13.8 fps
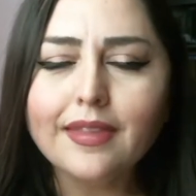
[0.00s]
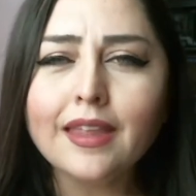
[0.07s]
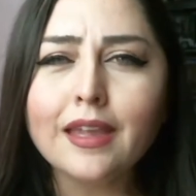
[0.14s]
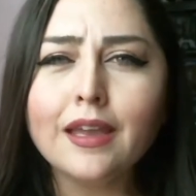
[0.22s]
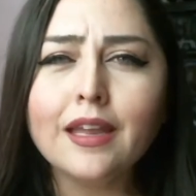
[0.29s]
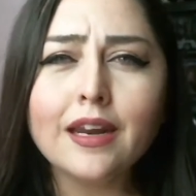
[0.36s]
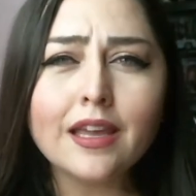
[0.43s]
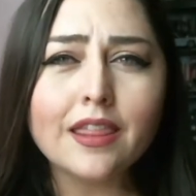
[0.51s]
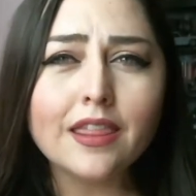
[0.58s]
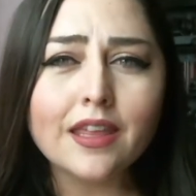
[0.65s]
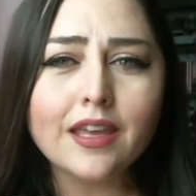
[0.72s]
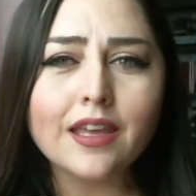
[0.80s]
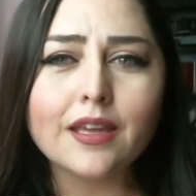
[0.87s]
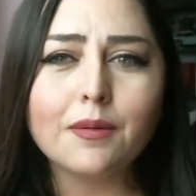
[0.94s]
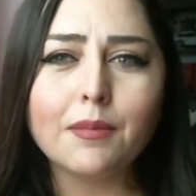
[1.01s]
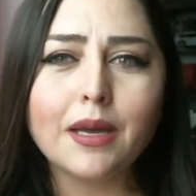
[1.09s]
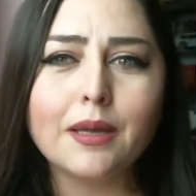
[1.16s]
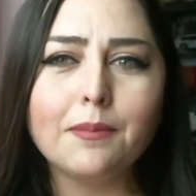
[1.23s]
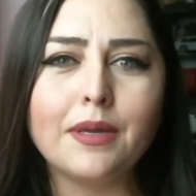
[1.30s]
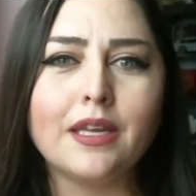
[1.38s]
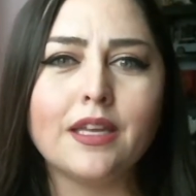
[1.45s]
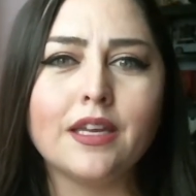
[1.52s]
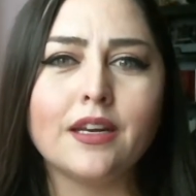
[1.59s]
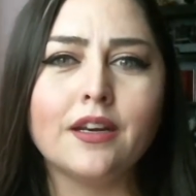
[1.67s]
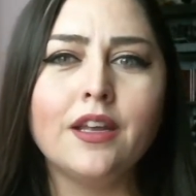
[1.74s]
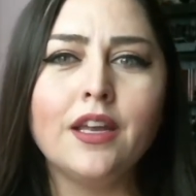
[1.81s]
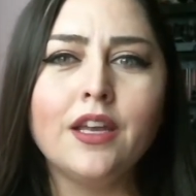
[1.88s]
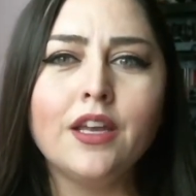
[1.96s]
And I think, in my
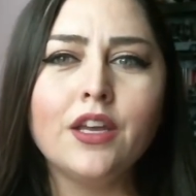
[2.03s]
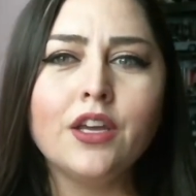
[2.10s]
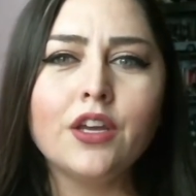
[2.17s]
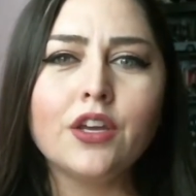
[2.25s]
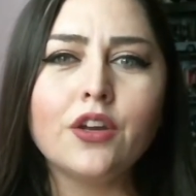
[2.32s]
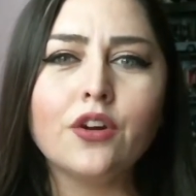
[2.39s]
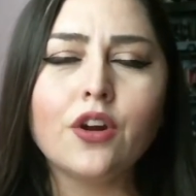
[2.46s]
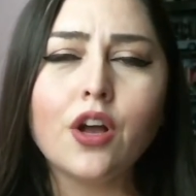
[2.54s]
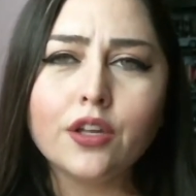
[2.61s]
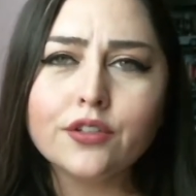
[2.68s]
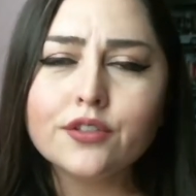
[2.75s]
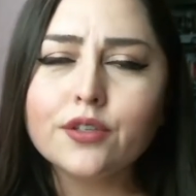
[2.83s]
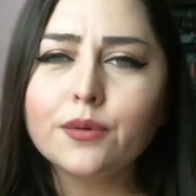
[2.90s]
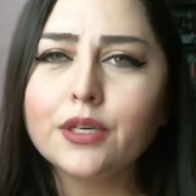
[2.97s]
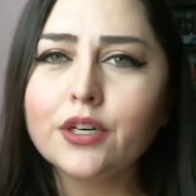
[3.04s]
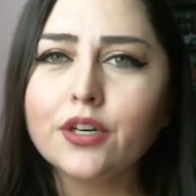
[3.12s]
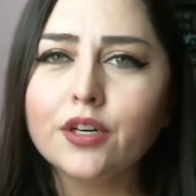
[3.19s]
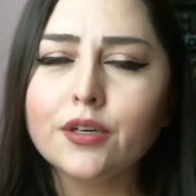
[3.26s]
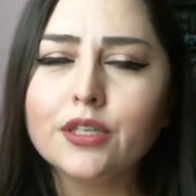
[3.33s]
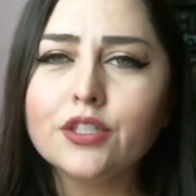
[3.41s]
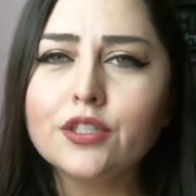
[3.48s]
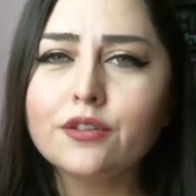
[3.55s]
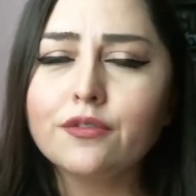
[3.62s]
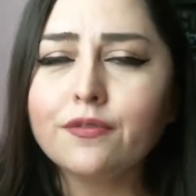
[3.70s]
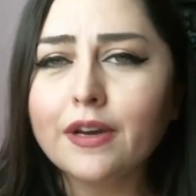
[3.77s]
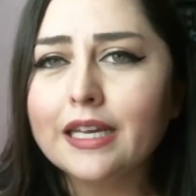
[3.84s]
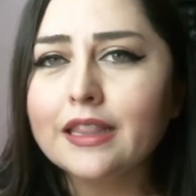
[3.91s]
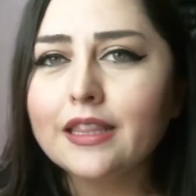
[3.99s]
opinion, you're also encouraged to
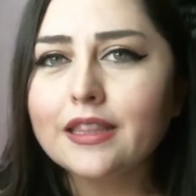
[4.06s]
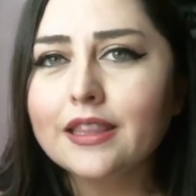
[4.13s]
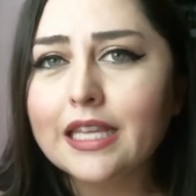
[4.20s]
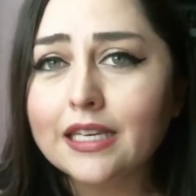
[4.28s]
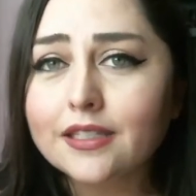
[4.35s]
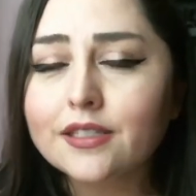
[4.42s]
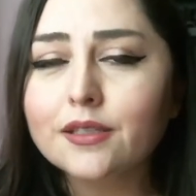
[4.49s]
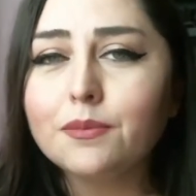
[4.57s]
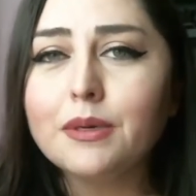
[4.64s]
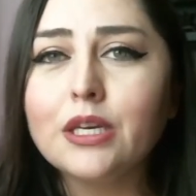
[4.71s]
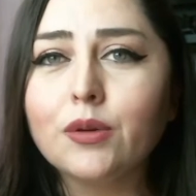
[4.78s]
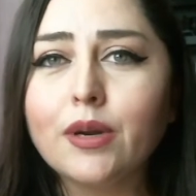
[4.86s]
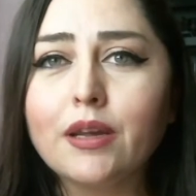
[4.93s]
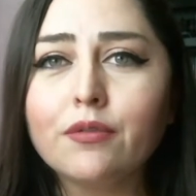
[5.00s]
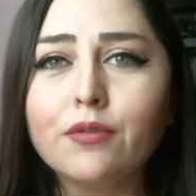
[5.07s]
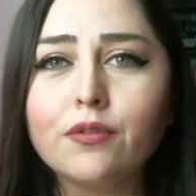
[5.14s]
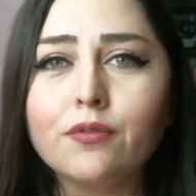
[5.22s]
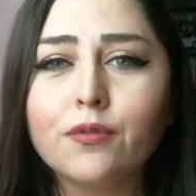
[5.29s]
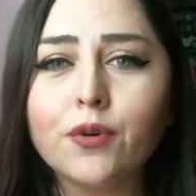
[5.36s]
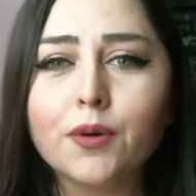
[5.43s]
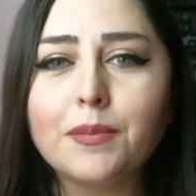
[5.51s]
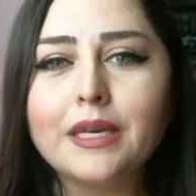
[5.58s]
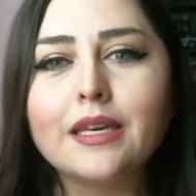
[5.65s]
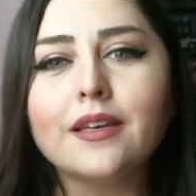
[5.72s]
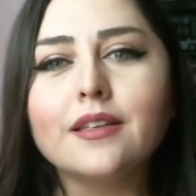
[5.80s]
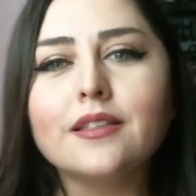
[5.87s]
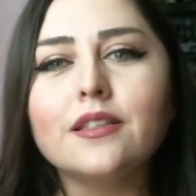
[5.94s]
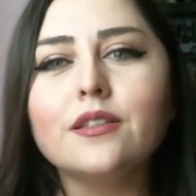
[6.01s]
find things to be grateful for
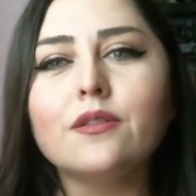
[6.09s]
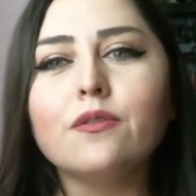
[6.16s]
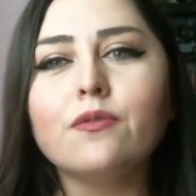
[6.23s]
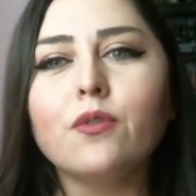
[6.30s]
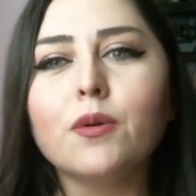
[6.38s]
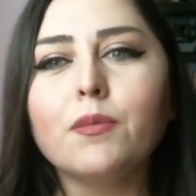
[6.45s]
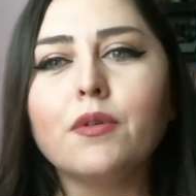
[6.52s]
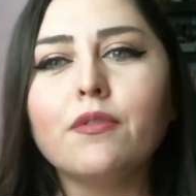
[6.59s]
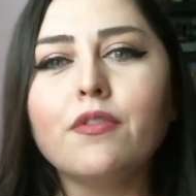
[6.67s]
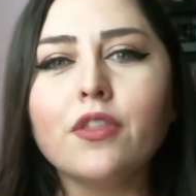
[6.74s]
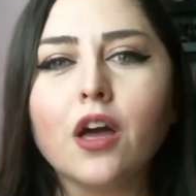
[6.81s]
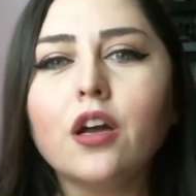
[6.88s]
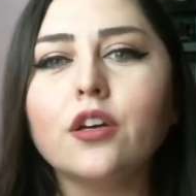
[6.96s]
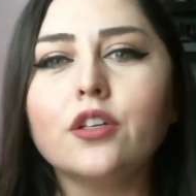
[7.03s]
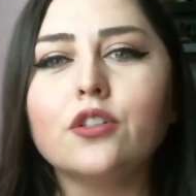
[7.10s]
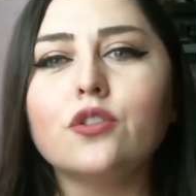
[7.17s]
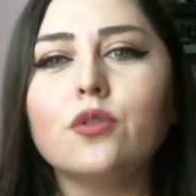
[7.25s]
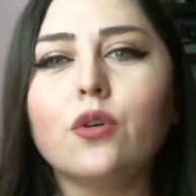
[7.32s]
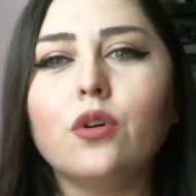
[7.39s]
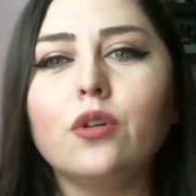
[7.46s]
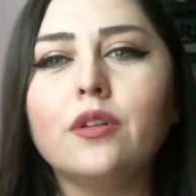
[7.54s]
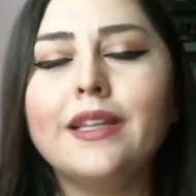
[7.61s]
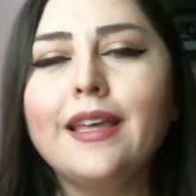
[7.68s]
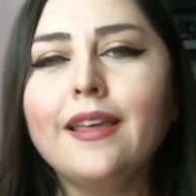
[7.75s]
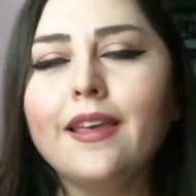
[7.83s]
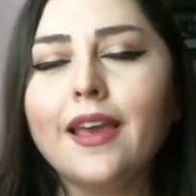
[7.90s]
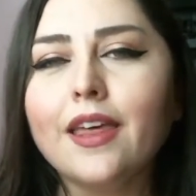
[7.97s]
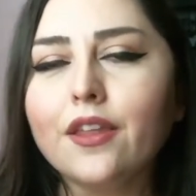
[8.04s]
because it's a form of thought control,
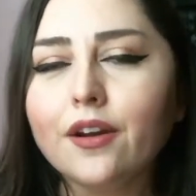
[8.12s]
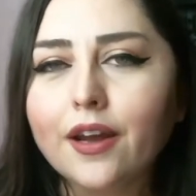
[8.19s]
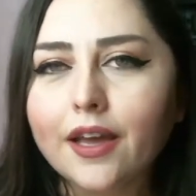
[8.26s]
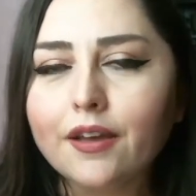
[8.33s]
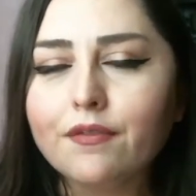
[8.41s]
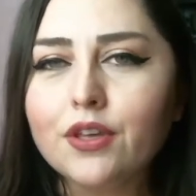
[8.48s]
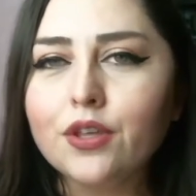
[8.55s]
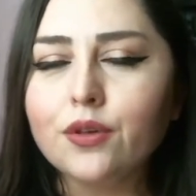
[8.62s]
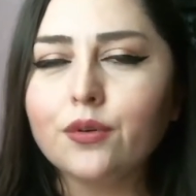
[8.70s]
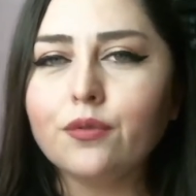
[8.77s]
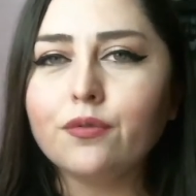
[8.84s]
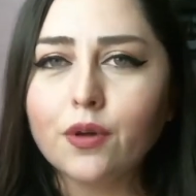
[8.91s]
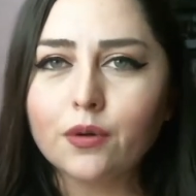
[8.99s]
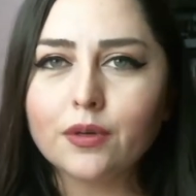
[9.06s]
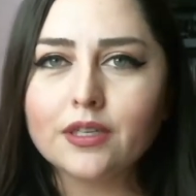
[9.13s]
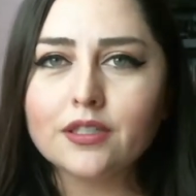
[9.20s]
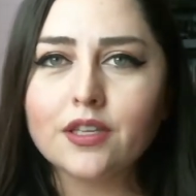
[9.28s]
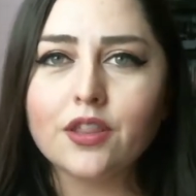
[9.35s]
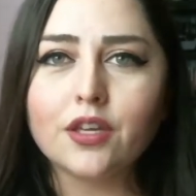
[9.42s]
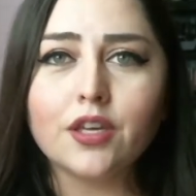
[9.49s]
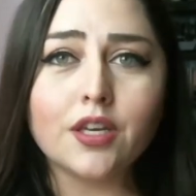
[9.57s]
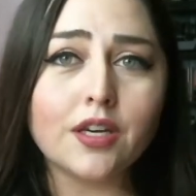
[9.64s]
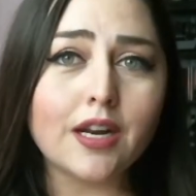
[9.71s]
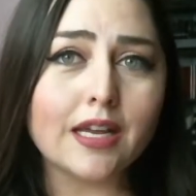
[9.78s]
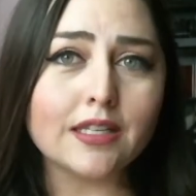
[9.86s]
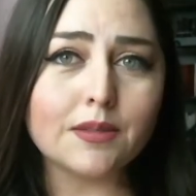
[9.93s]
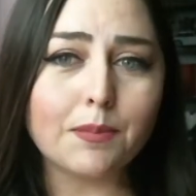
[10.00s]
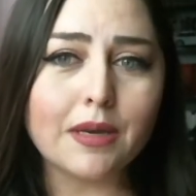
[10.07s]
and they're having you focus on the good
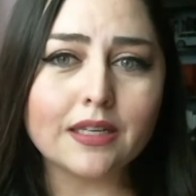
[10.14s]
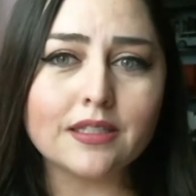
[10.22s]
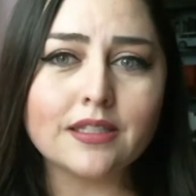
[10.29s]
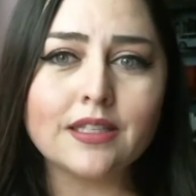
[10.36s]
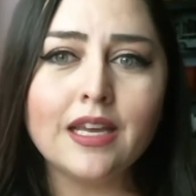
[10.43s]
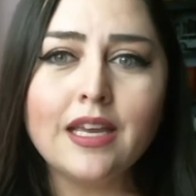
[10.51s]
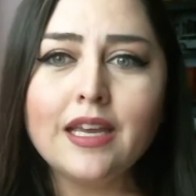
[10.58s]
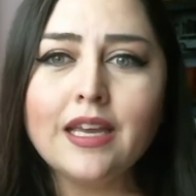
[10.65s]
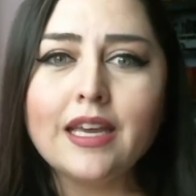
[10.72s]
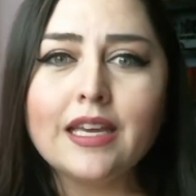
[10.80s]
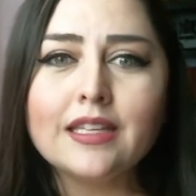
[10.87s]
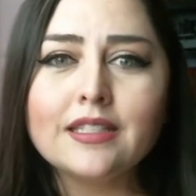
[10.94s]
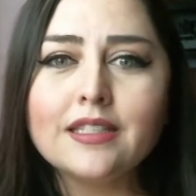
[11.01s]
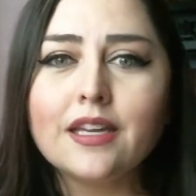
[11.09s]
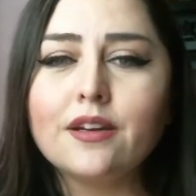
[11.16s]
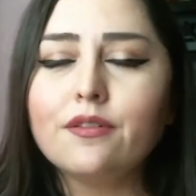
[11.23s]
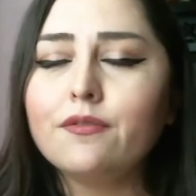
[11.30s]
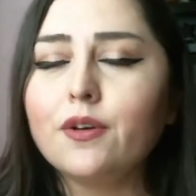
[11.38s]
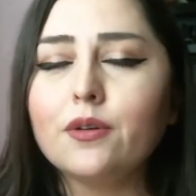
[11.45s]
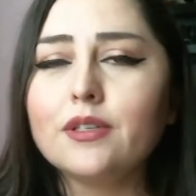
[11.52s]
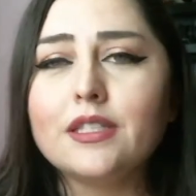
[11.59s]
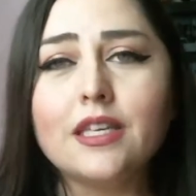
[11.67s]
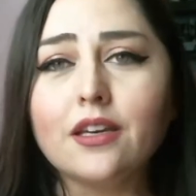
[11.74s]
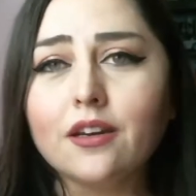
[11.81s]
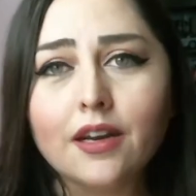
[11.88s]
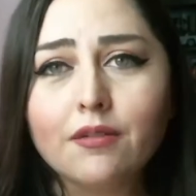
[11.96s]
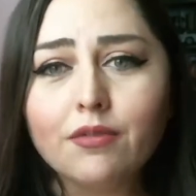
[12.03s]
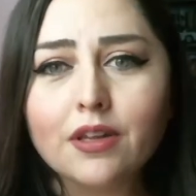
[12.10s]
aspects instead of focusing
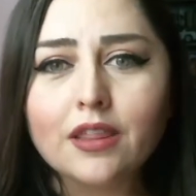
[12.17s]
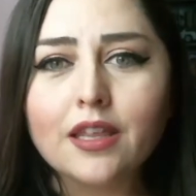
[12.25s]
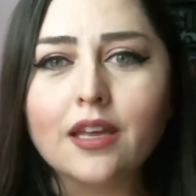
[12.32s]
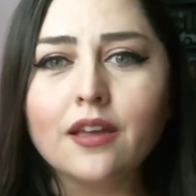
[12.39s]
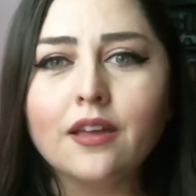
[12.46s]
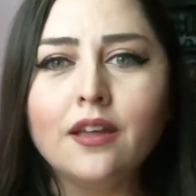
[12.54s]
on everything.